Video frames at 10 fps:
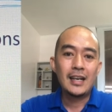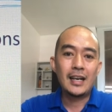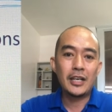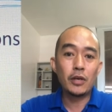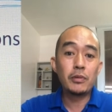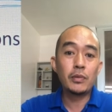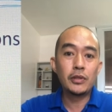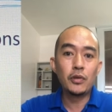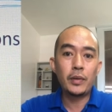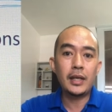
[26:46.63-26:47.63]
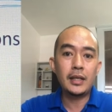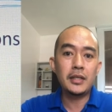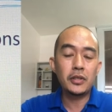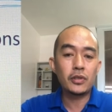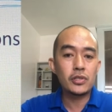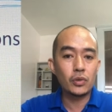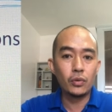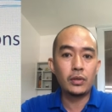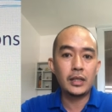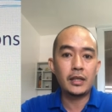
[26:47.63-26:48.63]
I hope you will do well in your
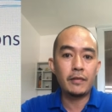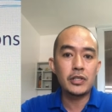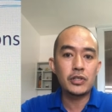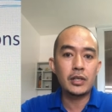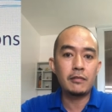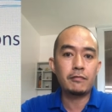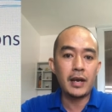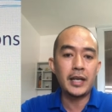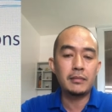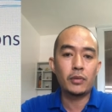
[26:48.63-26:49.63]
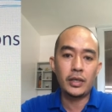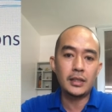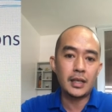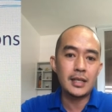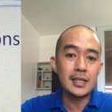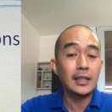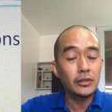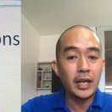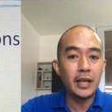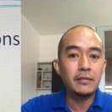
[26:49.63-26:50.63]
school and eventually find more interest and
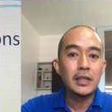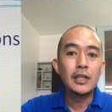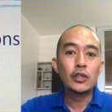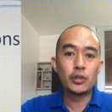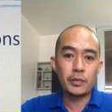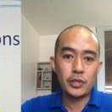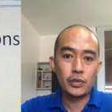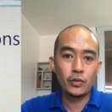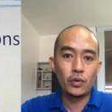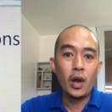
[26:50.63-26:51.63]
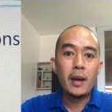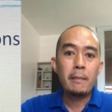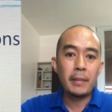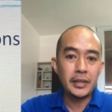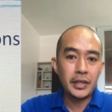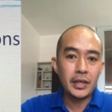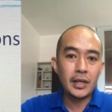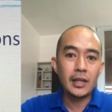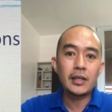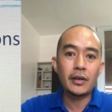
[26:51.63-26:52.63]
drive to pursue
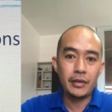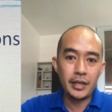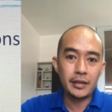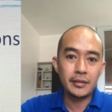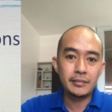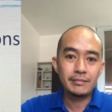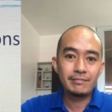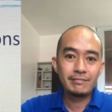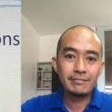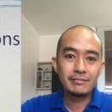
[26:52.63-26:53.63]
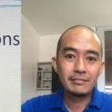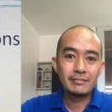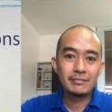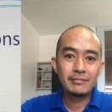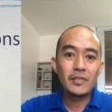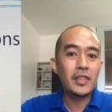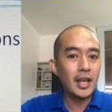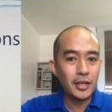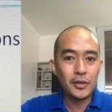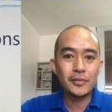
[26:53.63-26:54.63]
medical career.
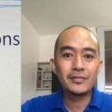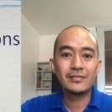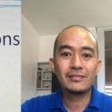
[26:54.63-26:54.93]
Thank you.